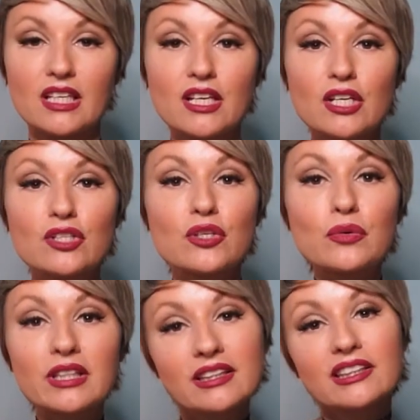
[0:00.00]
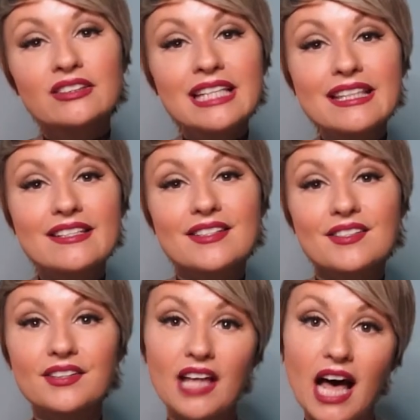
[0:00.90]
So clearly this is a
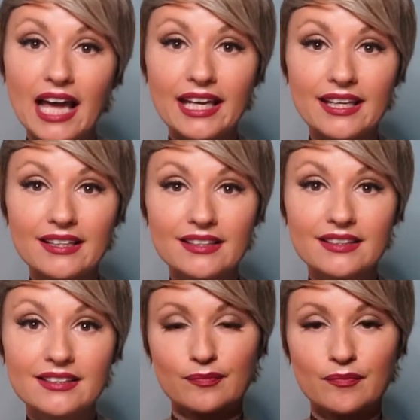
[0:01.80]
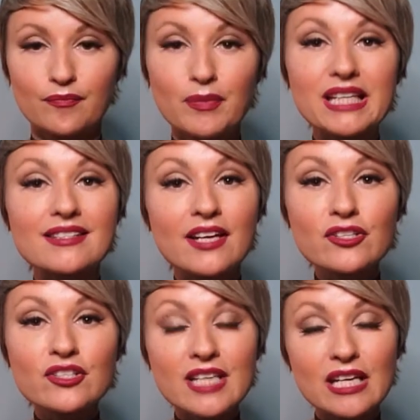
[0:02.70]
lie, but it's
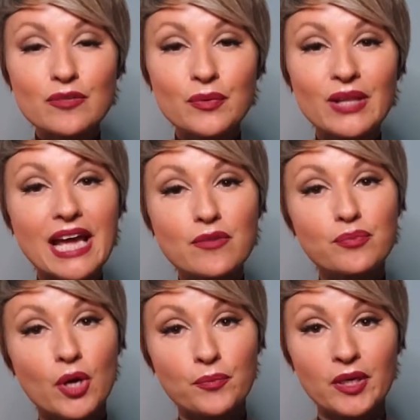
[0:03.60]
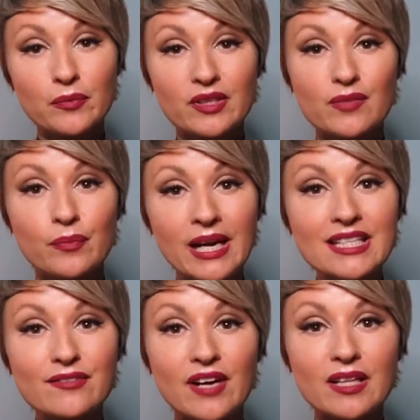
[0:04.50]
understandable and appropriate with the brain
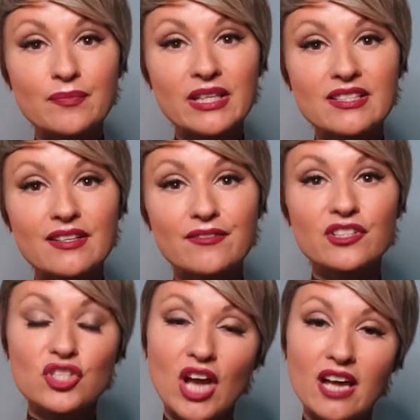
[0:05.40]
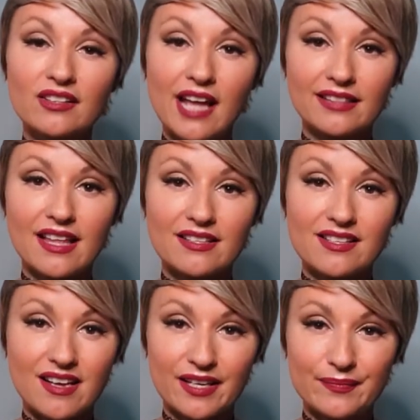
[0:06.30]
development of the child at that
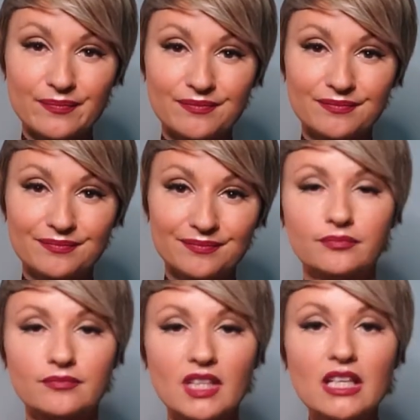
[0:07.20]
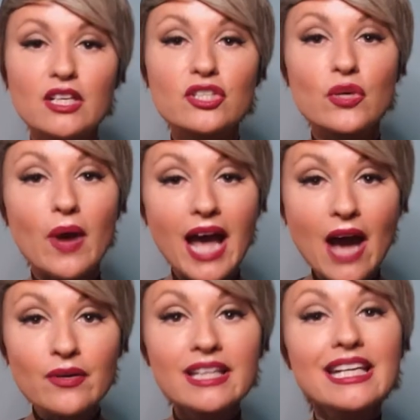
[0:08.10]
time. So
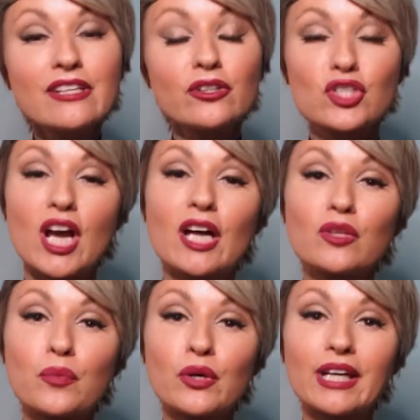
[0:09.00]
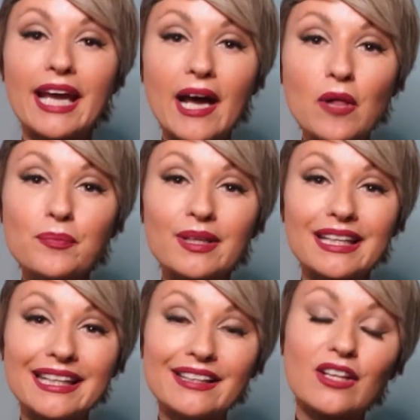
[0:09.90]
how can inner child work help
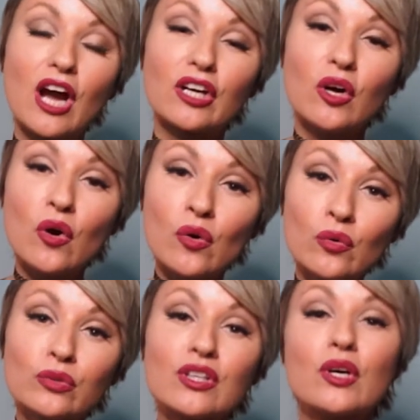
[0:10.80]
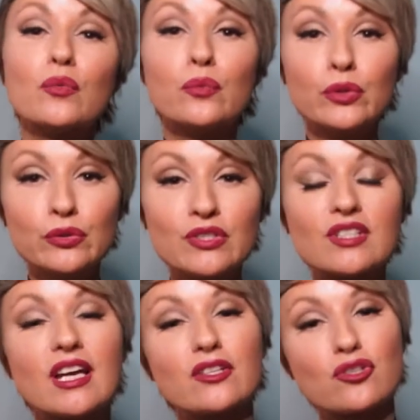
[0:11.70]
heal our old wounds
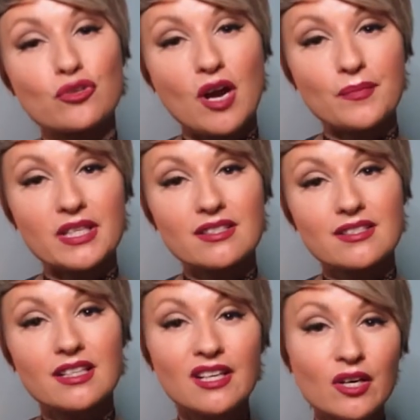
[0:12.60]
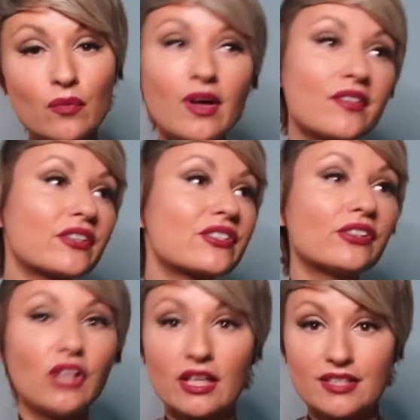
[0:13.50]
and traumas? Well, there's
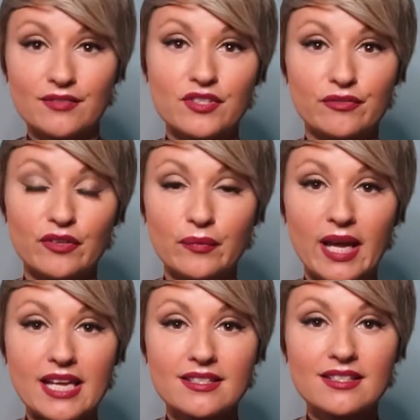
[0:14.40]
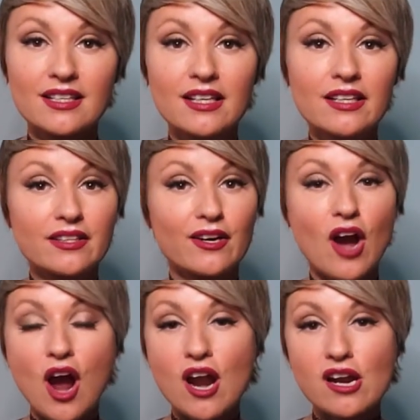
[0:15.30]
lots of different ways. There
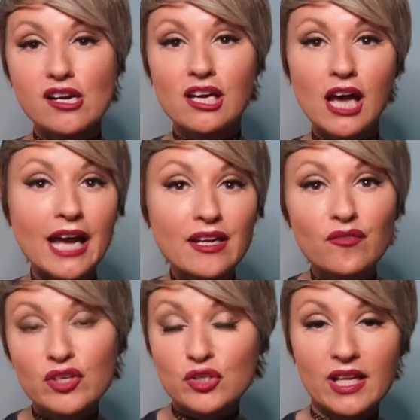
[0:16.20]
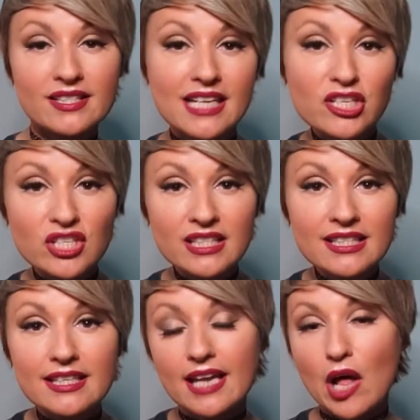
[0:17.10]
are guided visualizations
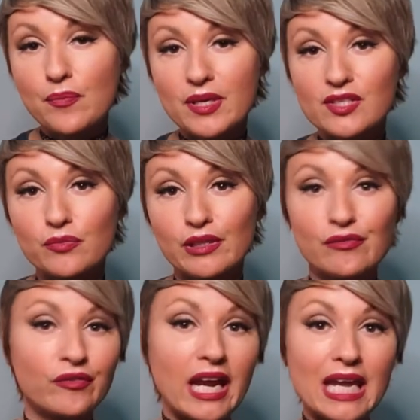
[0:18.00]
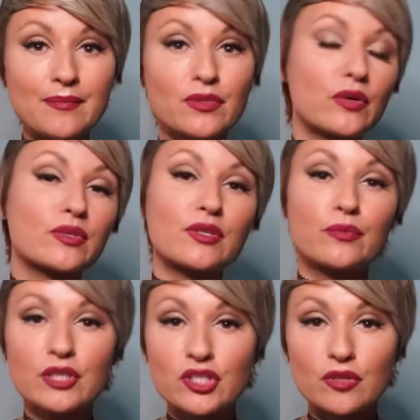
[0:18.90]
that help us reframe those
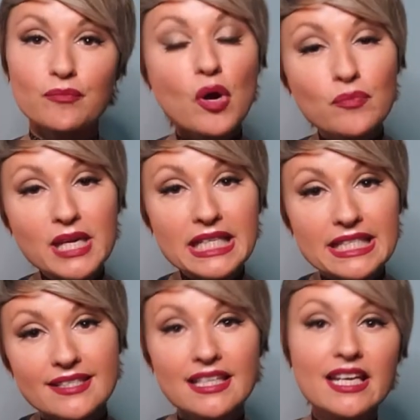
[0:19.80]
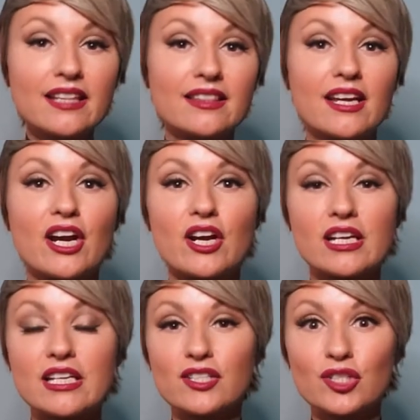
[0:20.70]
original moments. There
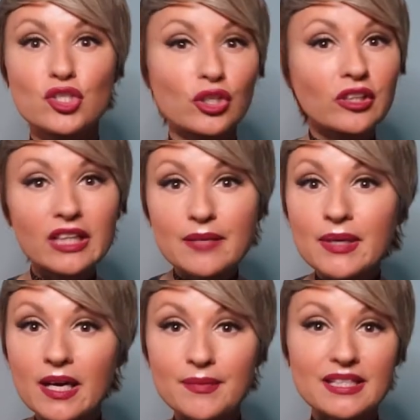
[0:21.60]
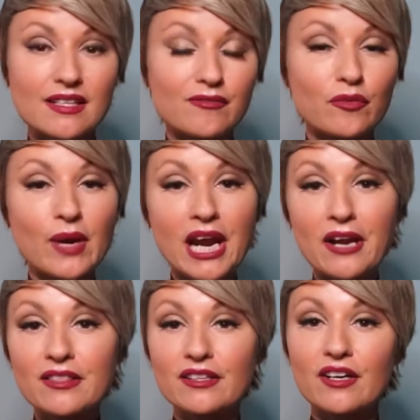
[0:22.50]
is journaling and becoming self-aware.
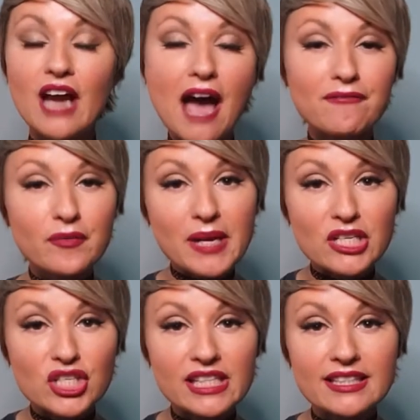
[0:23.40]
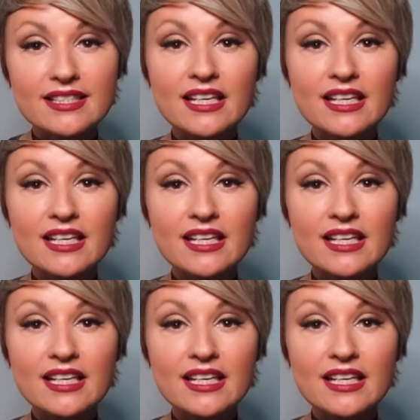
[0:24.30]
There are affirmations.